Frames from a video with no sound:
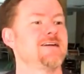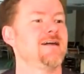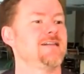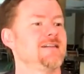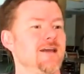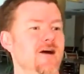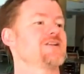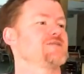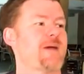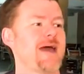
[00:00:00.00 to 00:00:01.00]
large
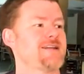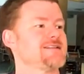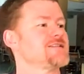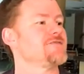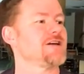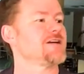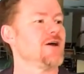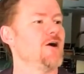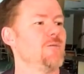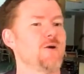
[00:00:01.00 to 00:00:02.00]
patches of the
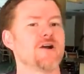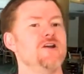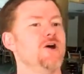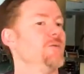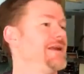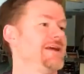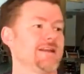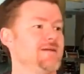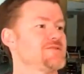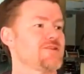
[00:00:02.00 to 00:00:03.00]
globe where nobody
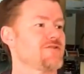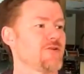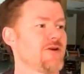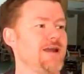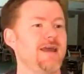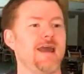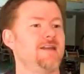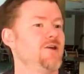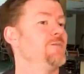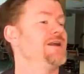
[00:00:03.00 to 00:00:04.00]
claims authority and
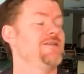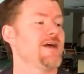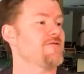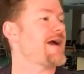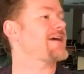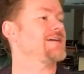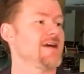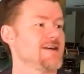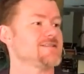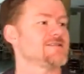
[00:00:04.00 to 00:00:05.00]
nobody there
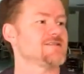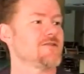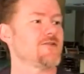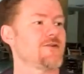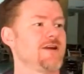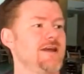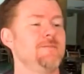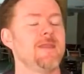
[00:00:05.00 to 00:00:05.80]
recognizes an authority.